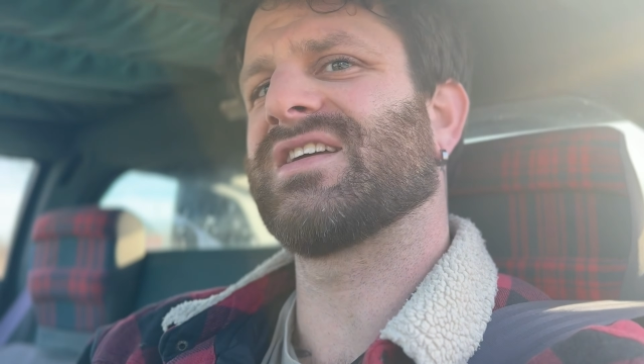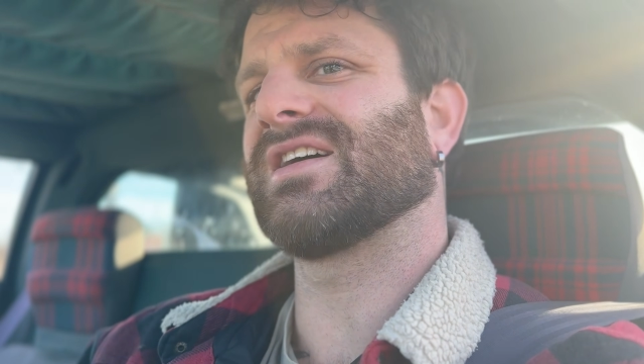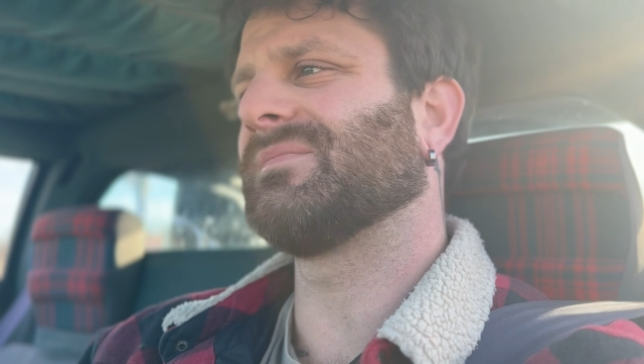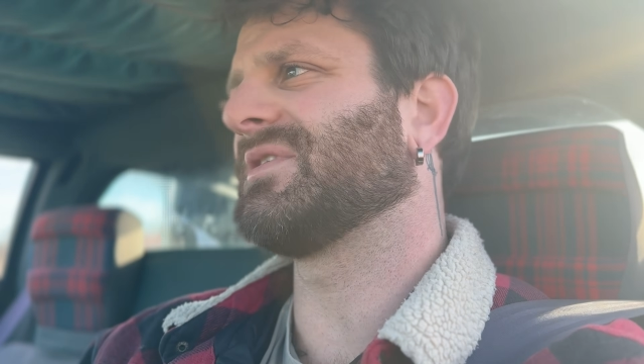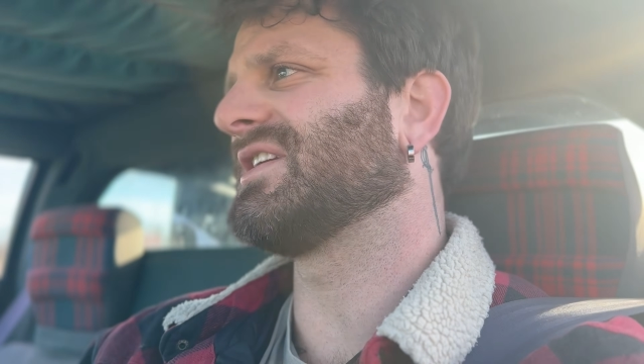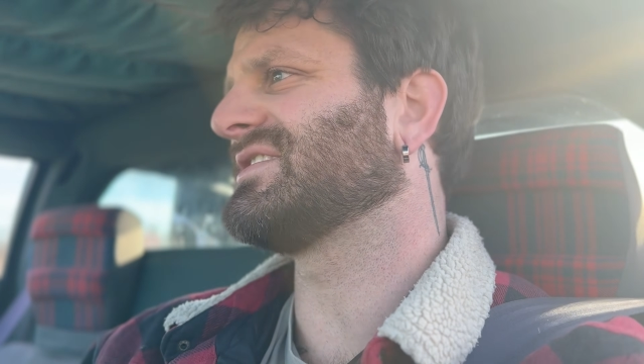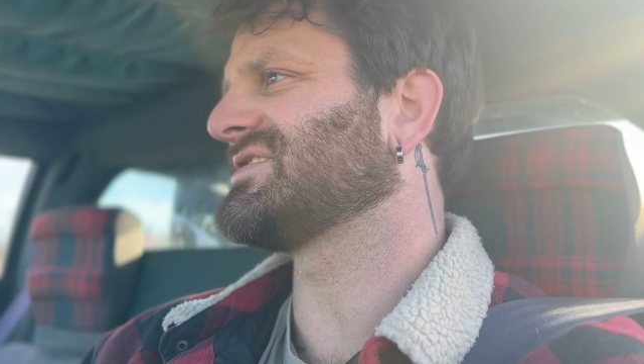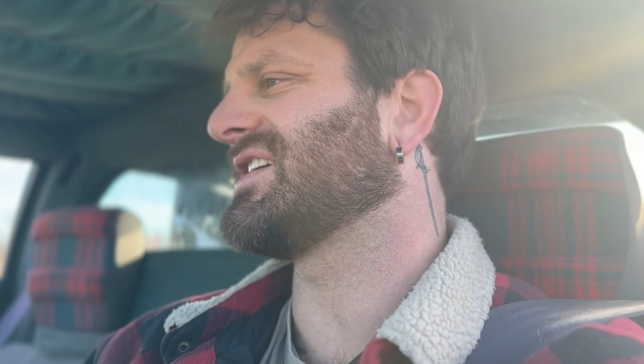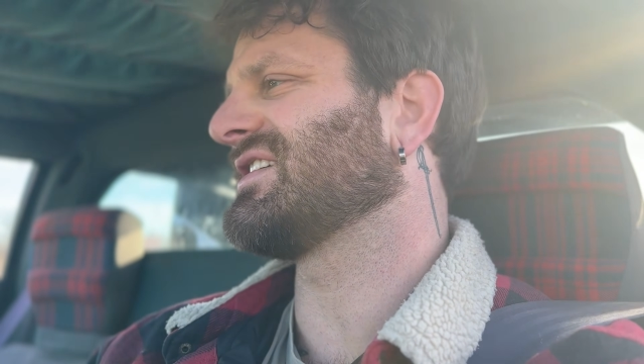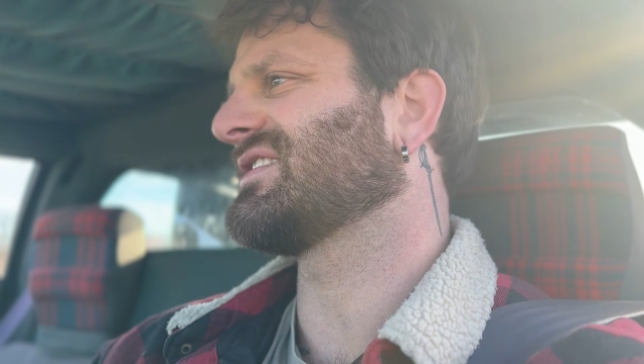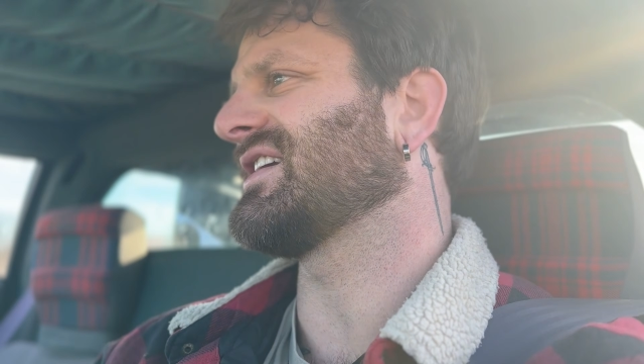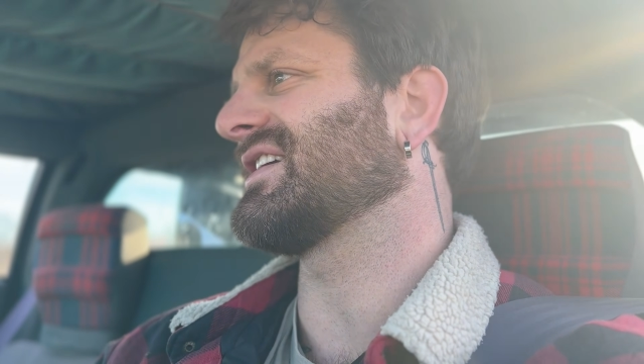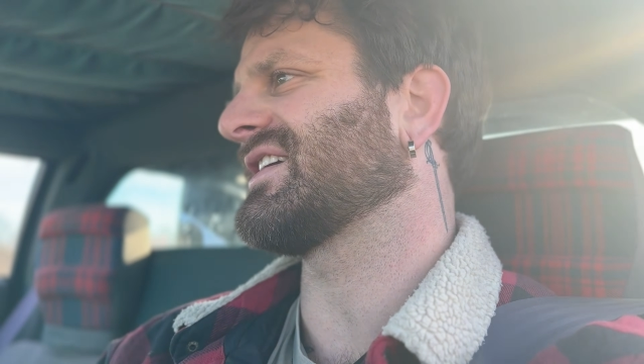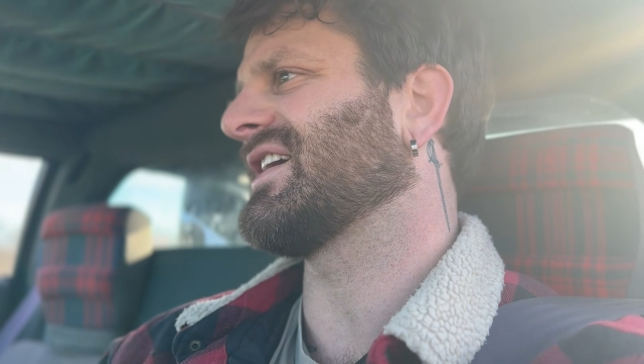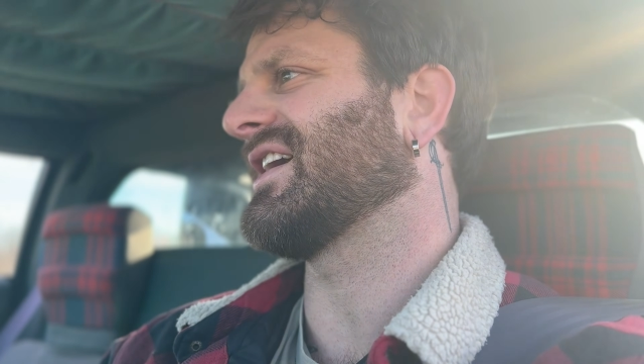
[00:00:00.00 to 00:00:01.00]
I'm going to take
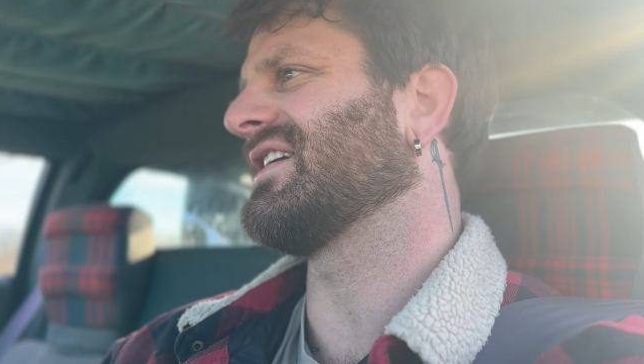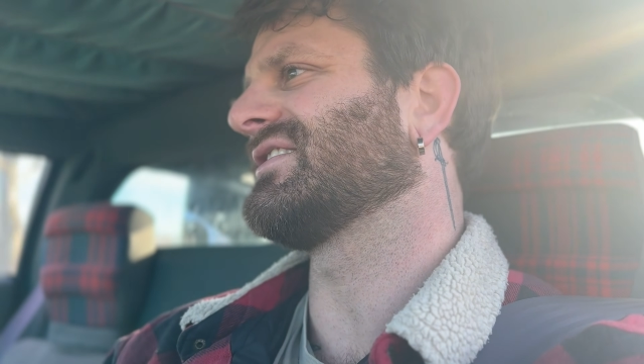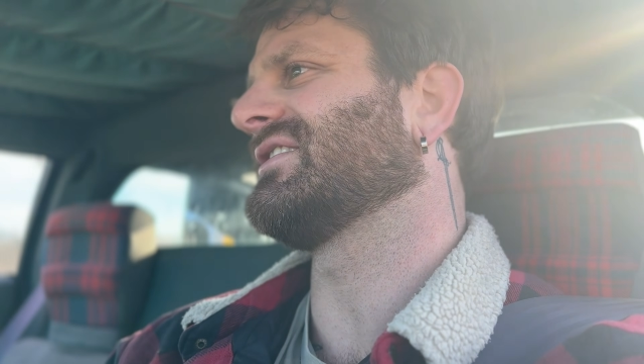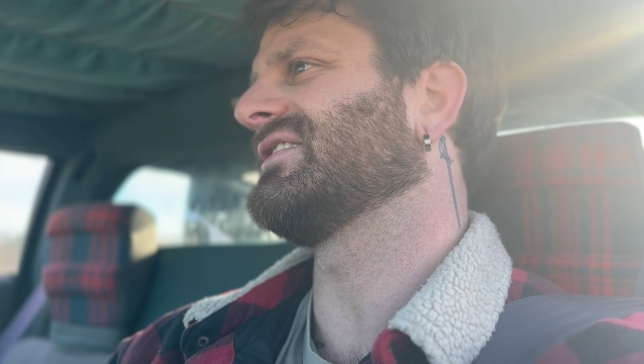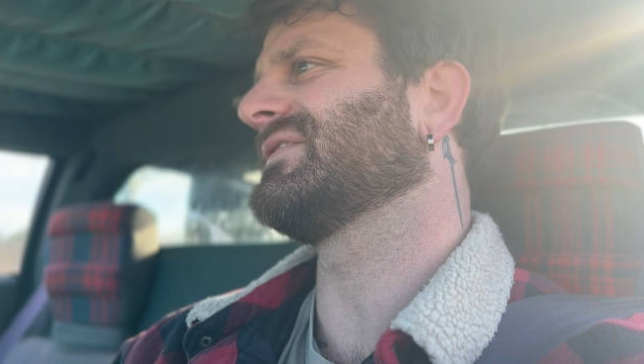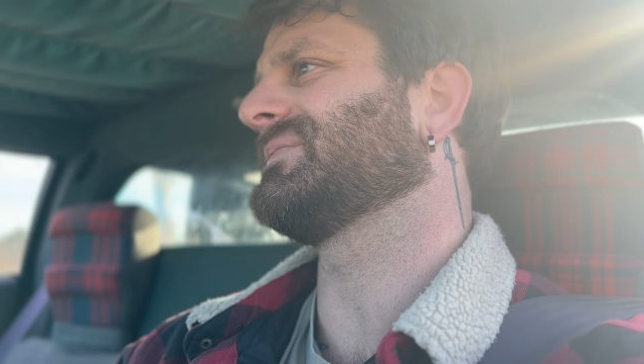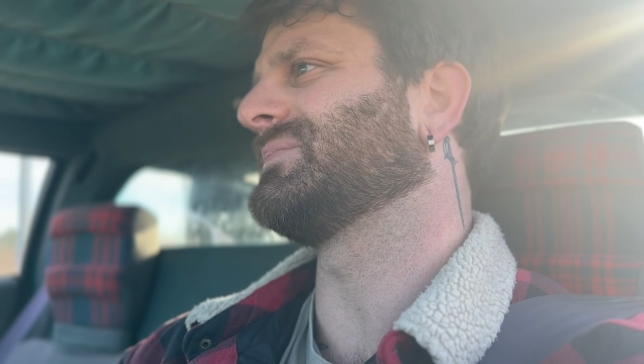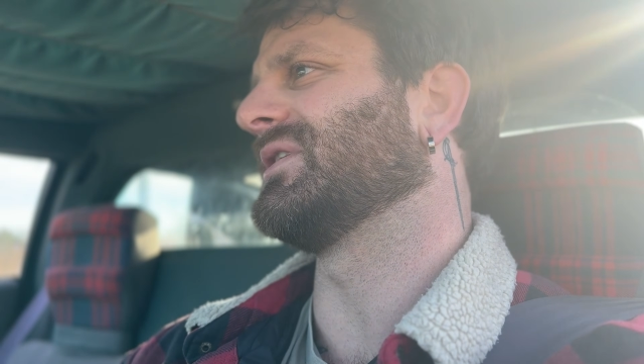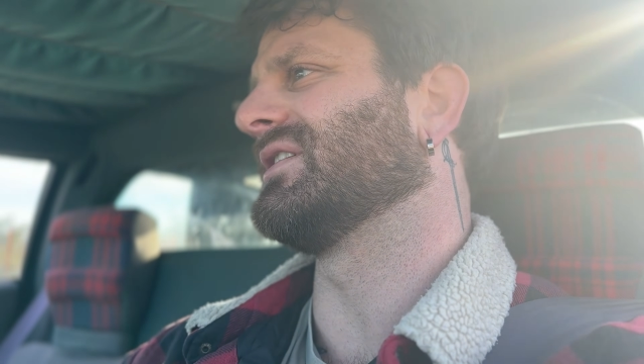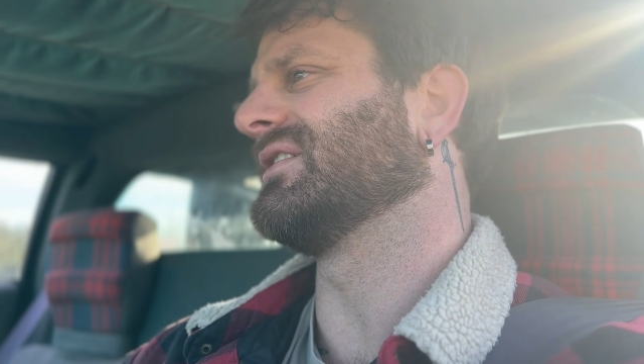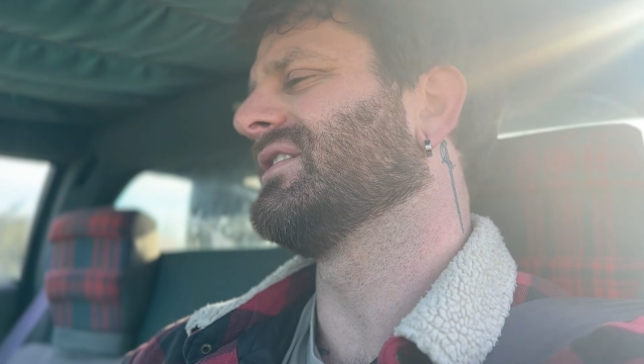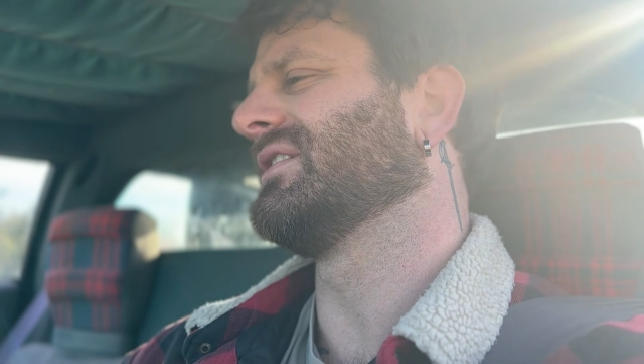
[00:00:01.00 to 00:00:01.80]
that cat off, but